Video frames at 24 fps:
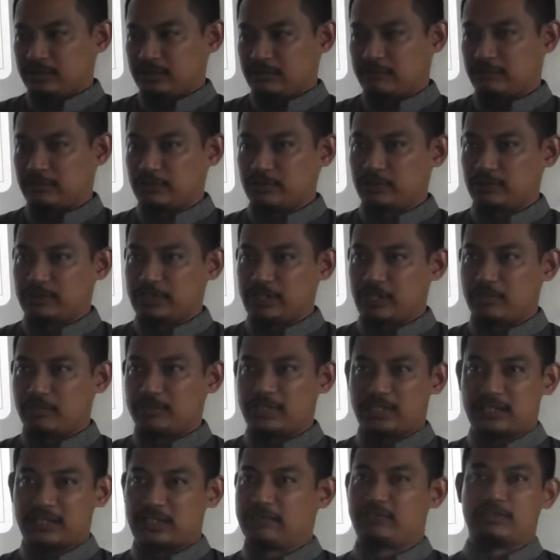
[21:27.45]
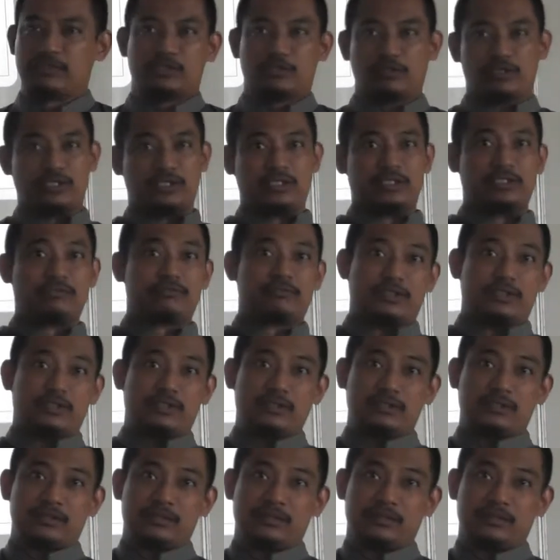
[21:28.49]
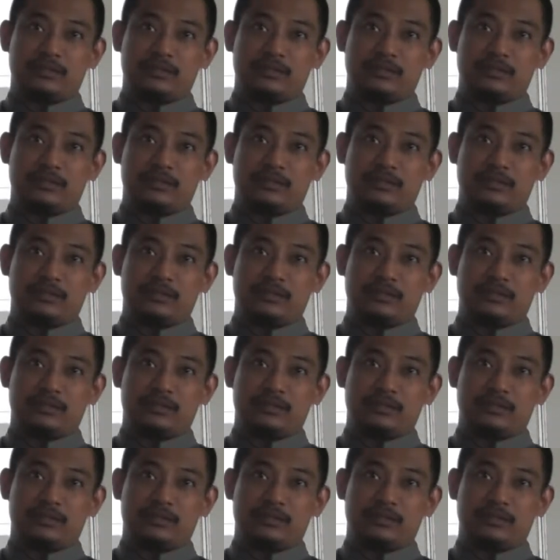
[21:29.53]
even though their objective is totally different,